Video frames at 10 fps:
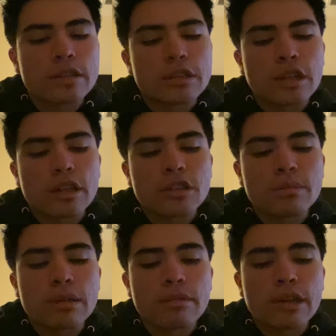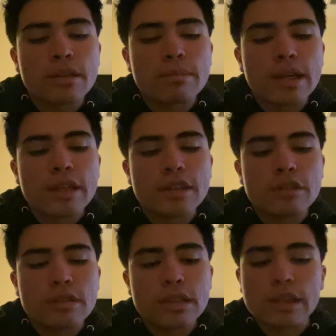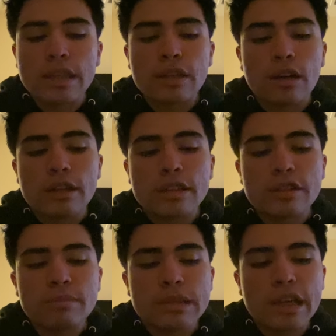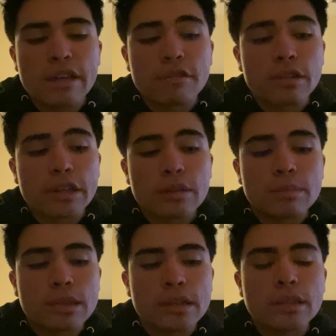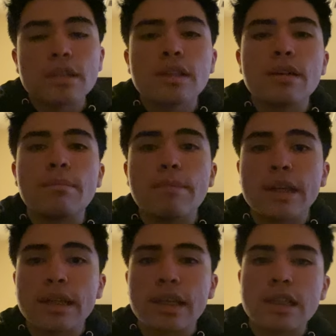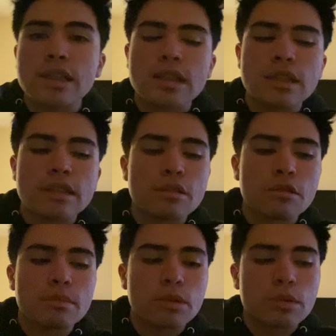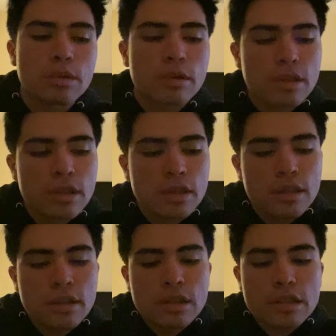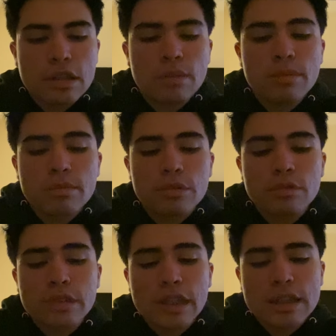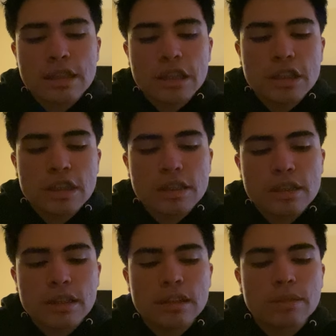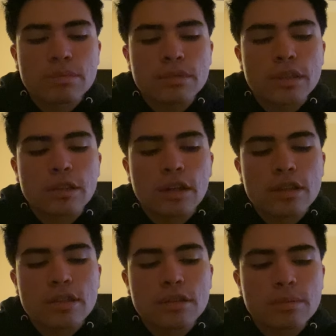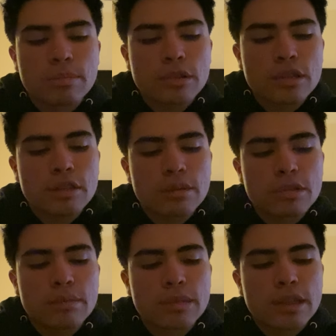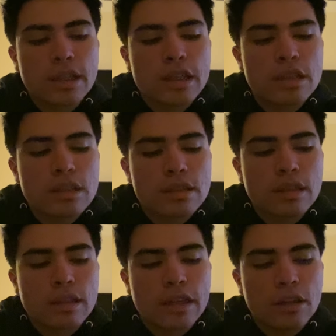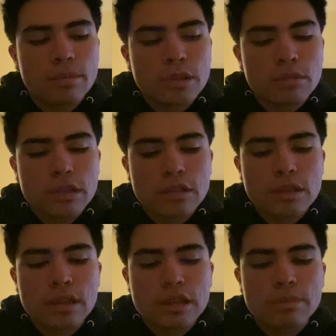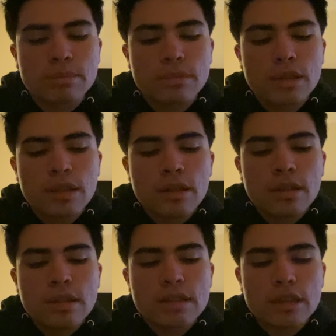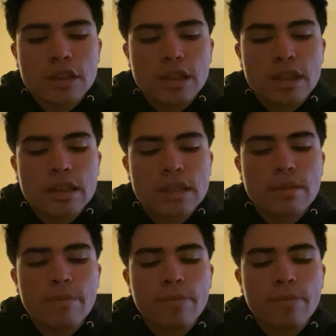your doctor may recommend you to get cognitive behavioral therapy, medications, or both. To help improve relaxation and sleep, there are also prescription medications that can help you with your sleep, such as